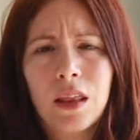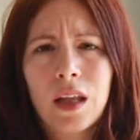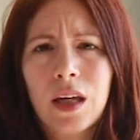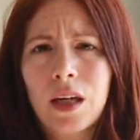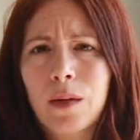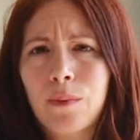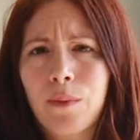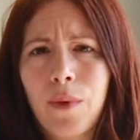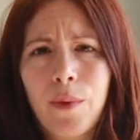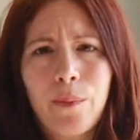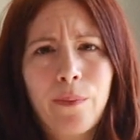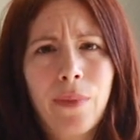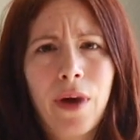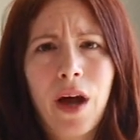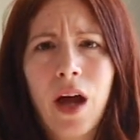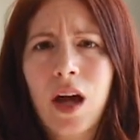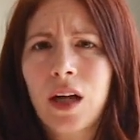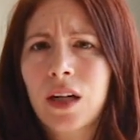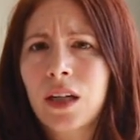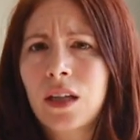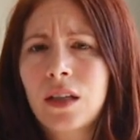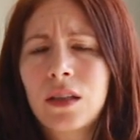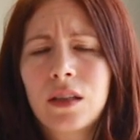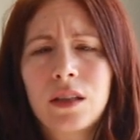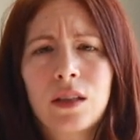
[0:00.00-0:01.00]
Like, my
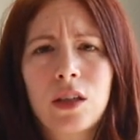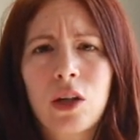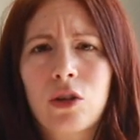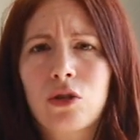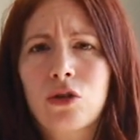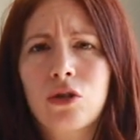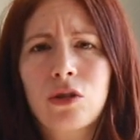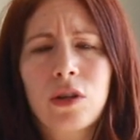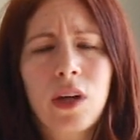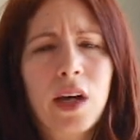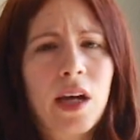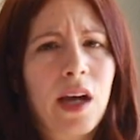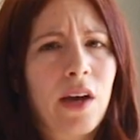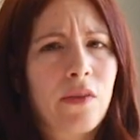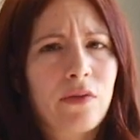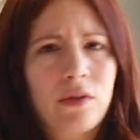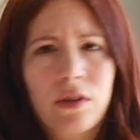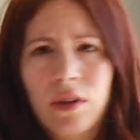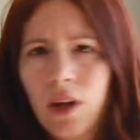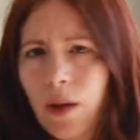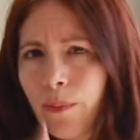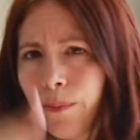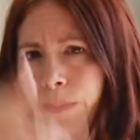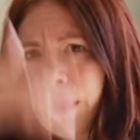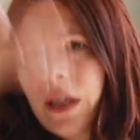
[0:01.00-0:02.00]
body yesterday after
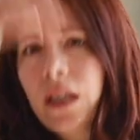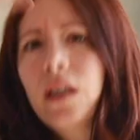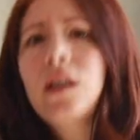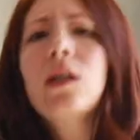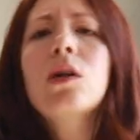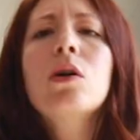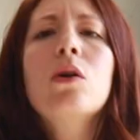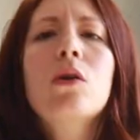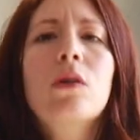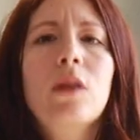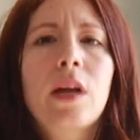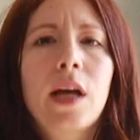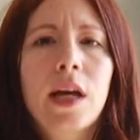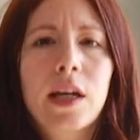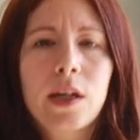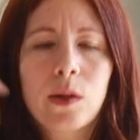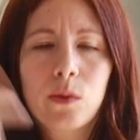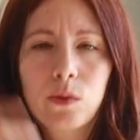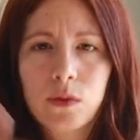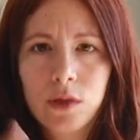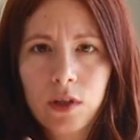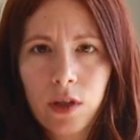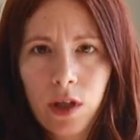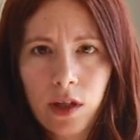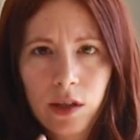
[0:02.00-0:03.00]
that pineal gland, it
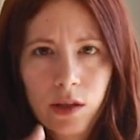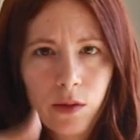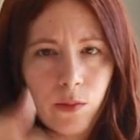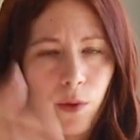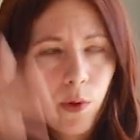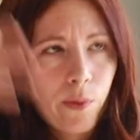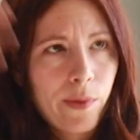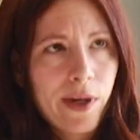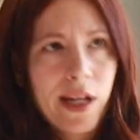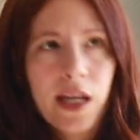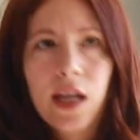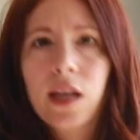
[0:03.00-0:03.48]
was like the moment I